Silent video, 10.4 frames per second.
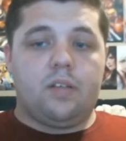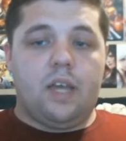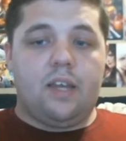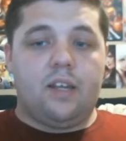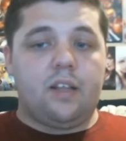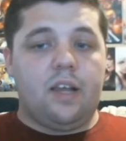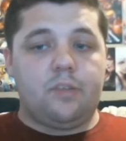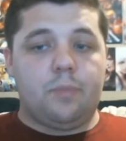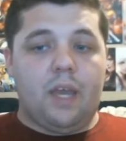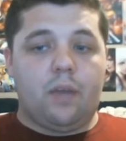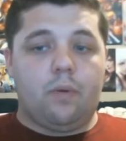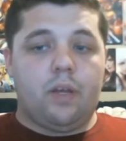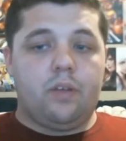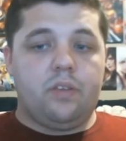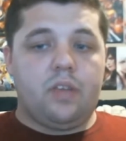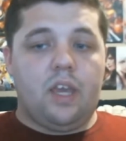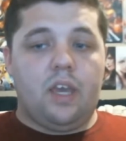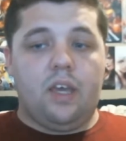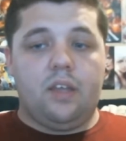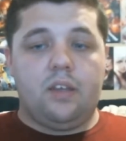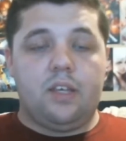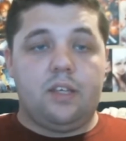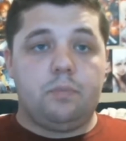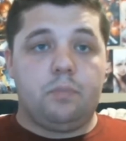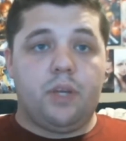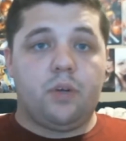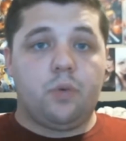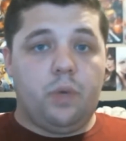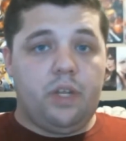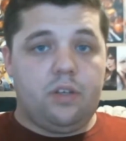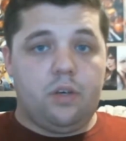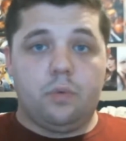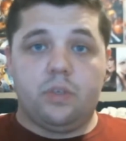added class backgrounds, and a bigger window,